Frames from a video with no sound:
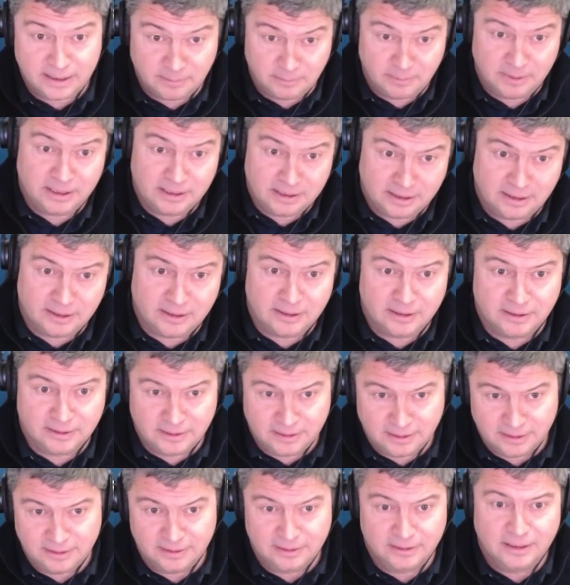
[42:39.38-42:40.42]
do we
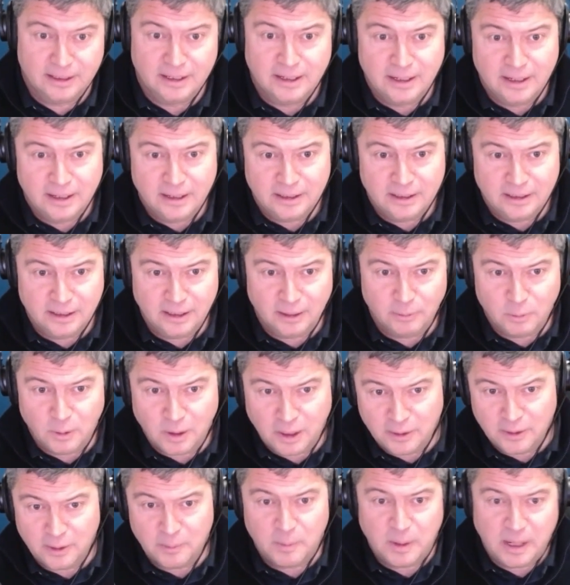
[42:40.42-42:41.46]
start, and
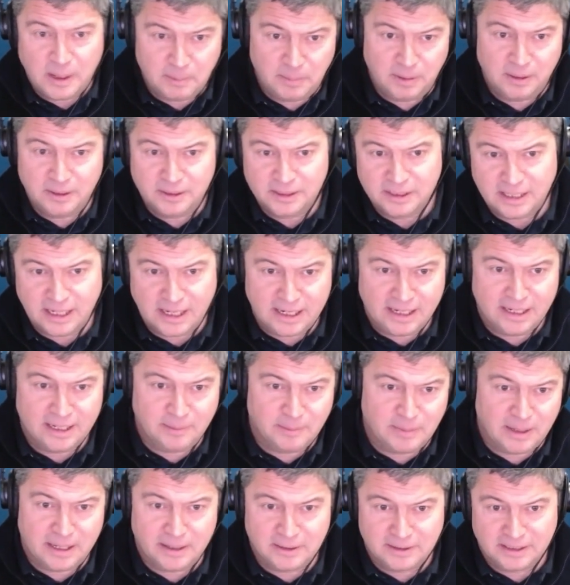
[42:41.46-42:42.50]
what other people are saying
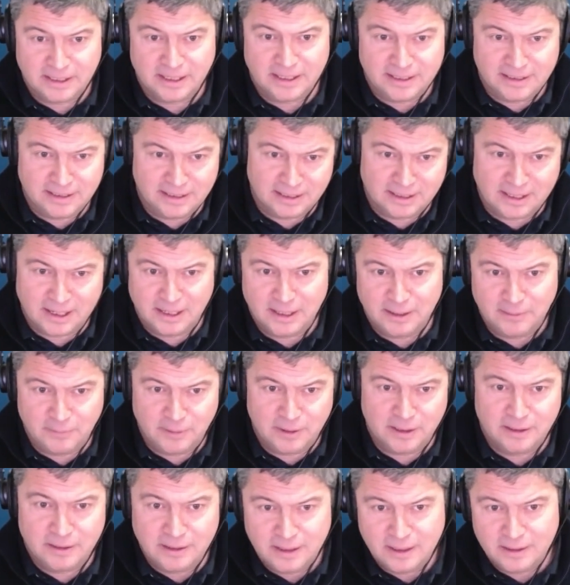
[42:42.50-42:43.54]
about it, and the kind of
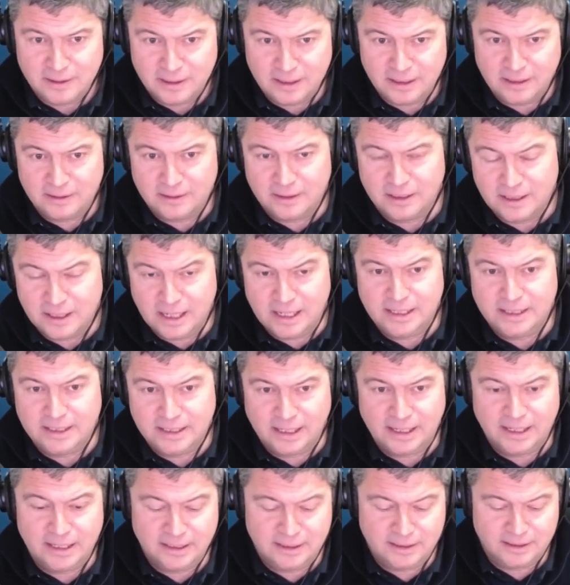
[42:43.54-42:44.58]
the
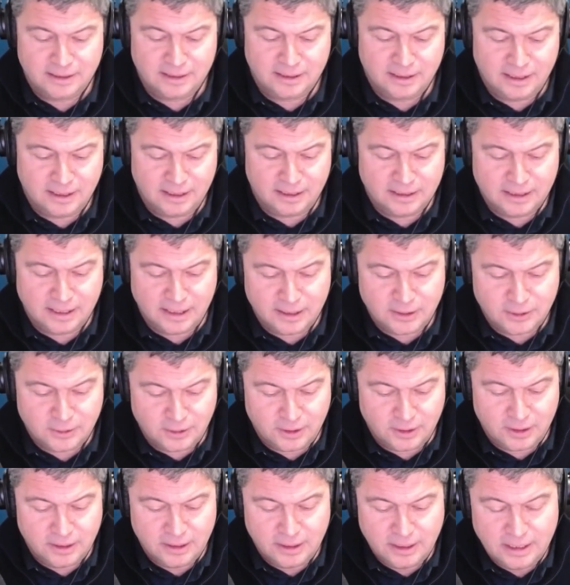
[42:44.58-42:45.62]
naysayers,
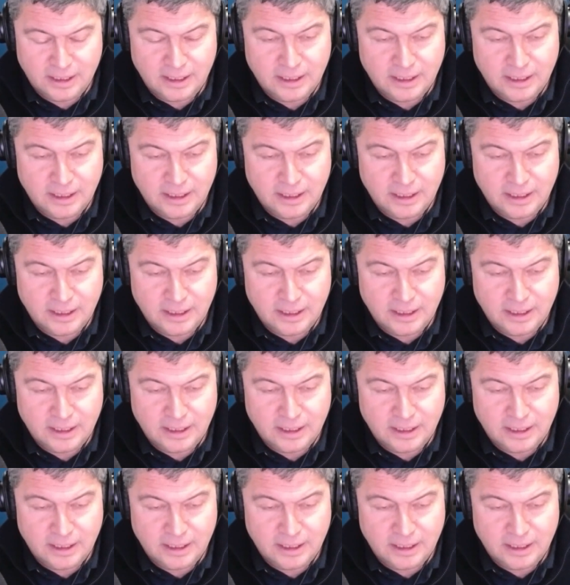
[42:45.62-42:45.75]
etc.